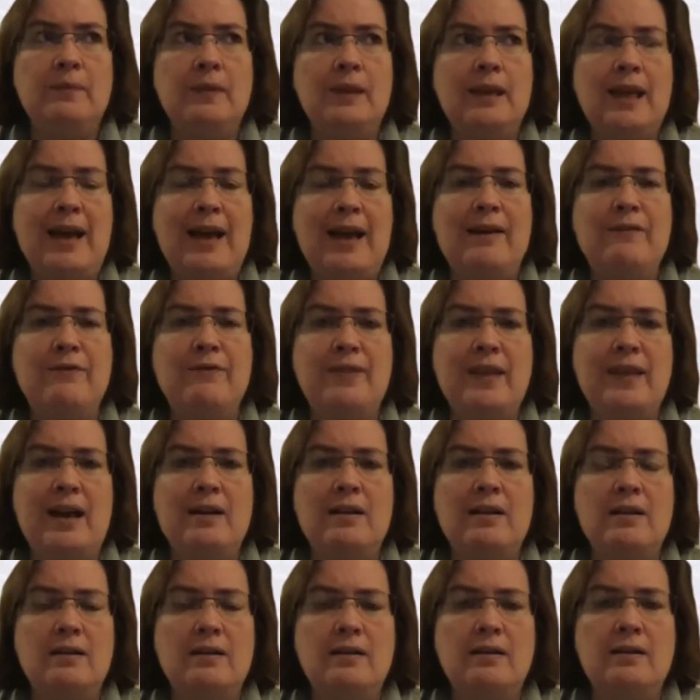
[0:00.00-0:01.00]
have that
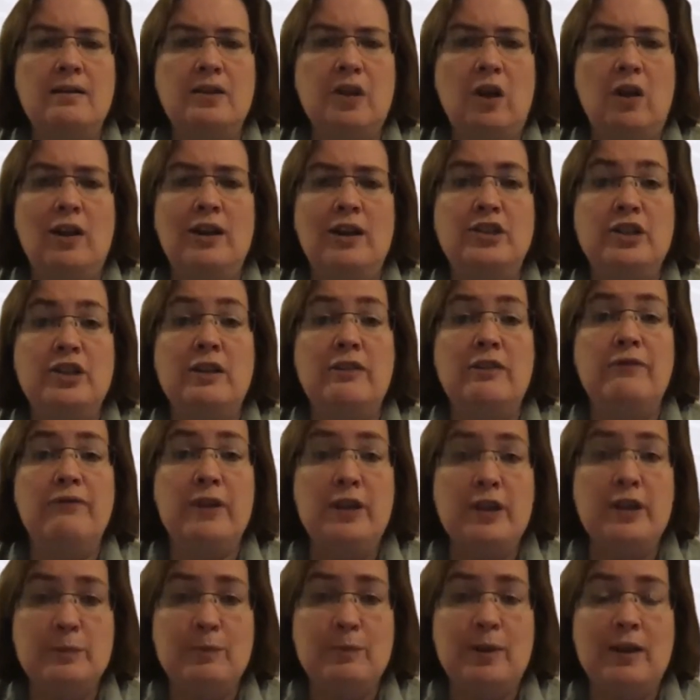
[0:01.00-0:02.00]
knowledge in the
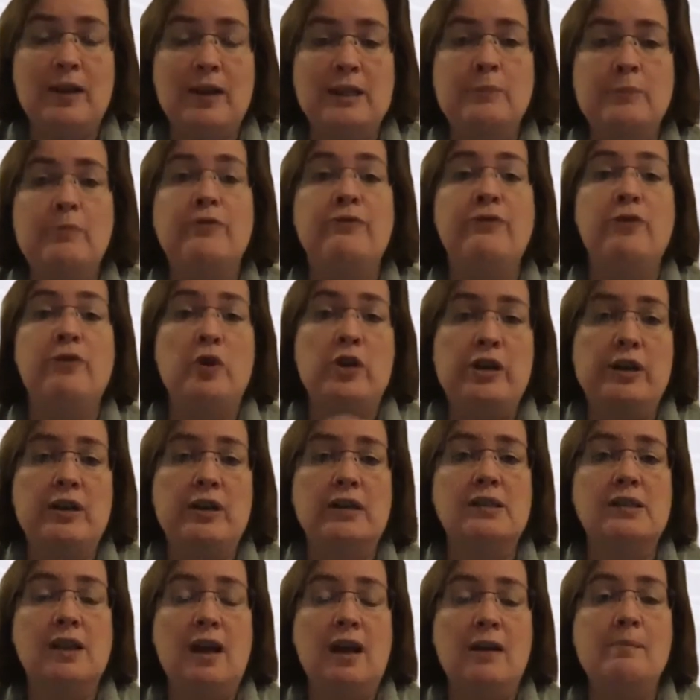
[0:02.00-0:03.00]
first place before you can
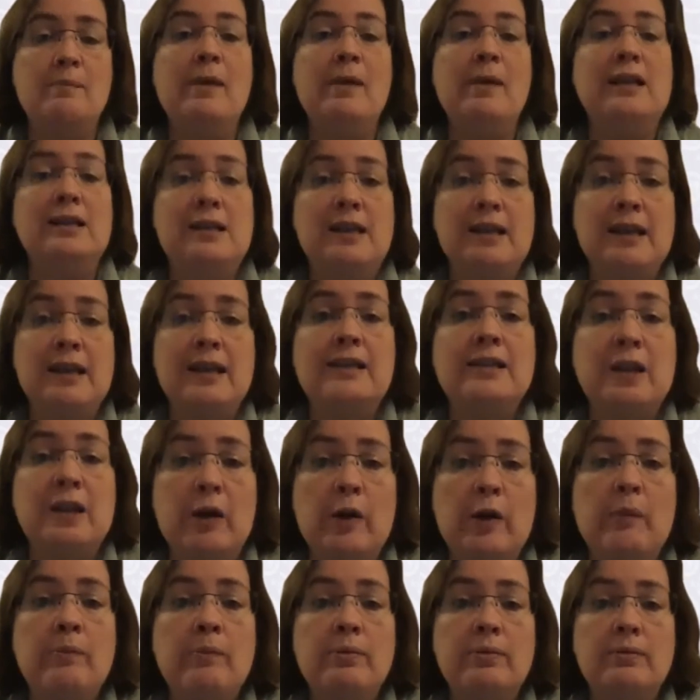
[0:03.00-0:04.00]
start mixing it
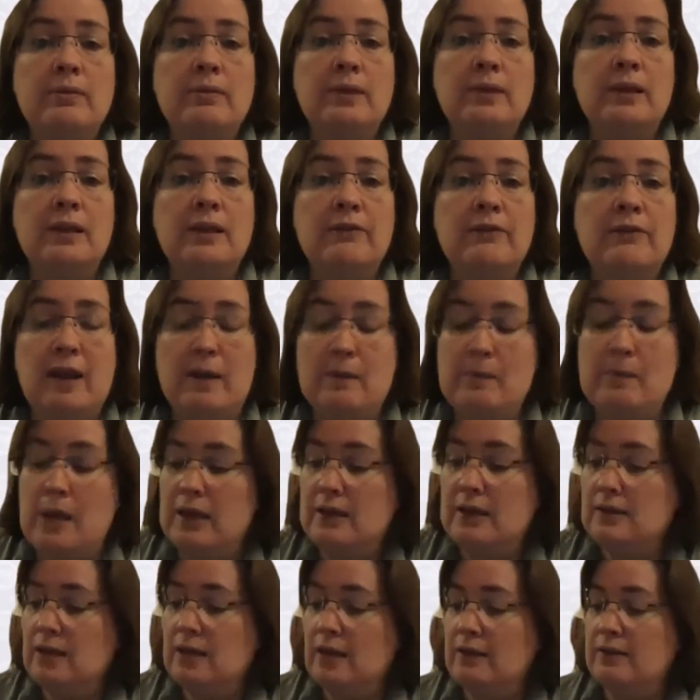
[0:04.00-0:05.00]
up, if that
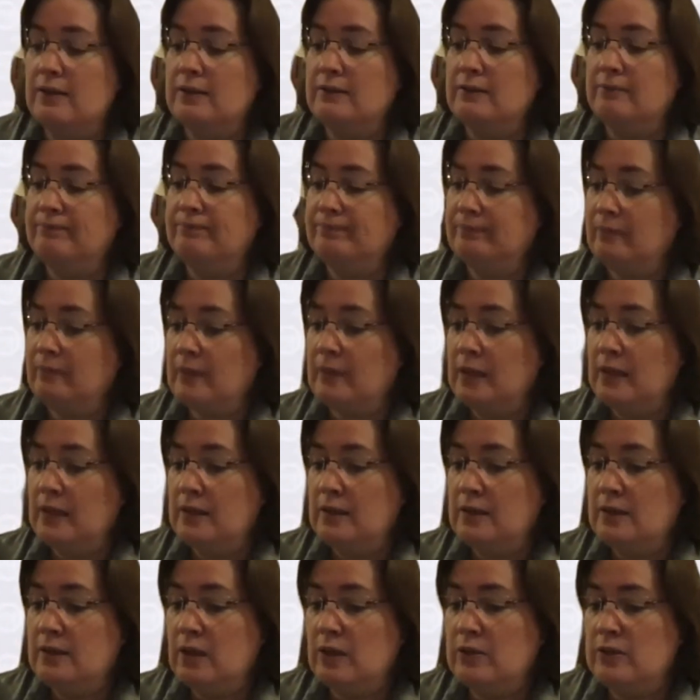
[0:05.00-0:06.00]
makes sense.
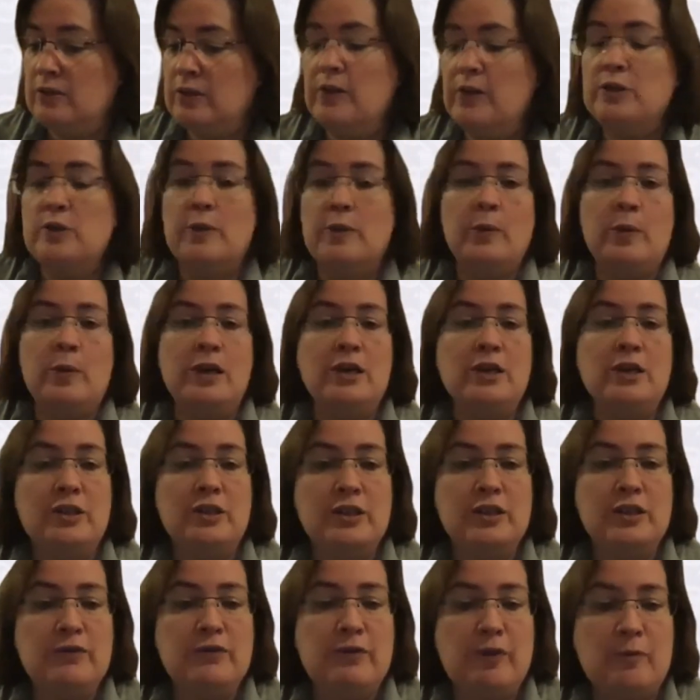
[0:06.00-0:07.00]
So those are the
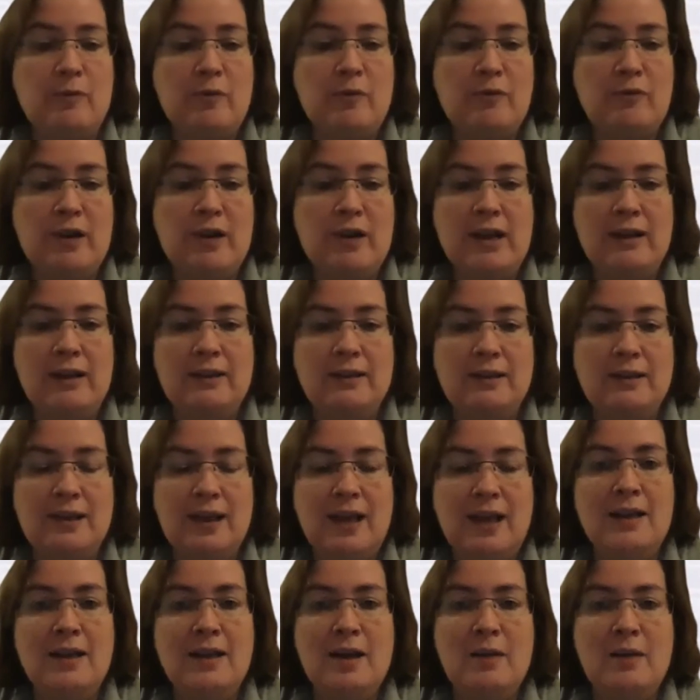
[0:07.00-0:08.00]
questions from Ria,
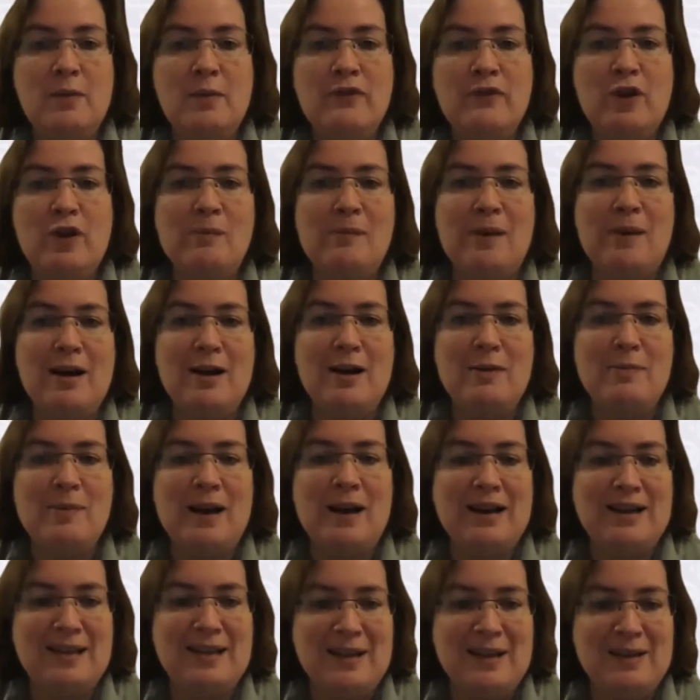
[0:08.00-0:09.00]
and we've got Mark
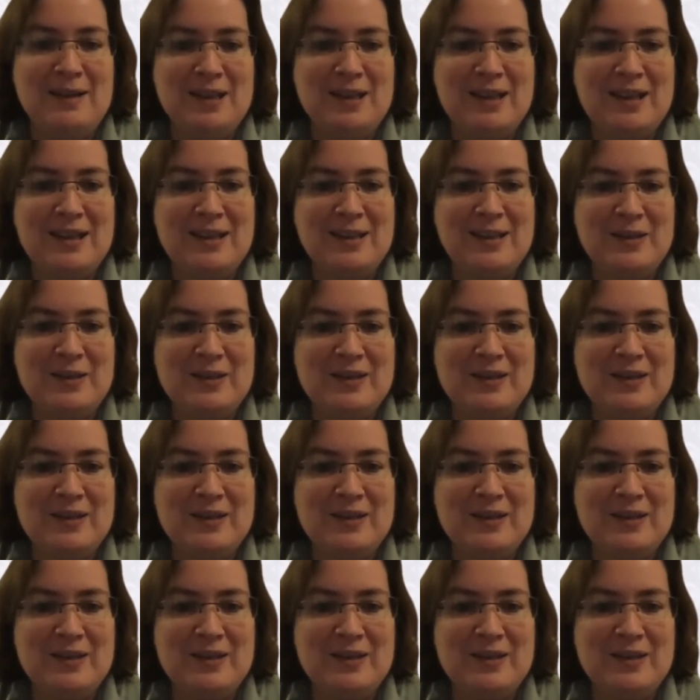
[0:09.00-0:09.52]
back now, so that's good.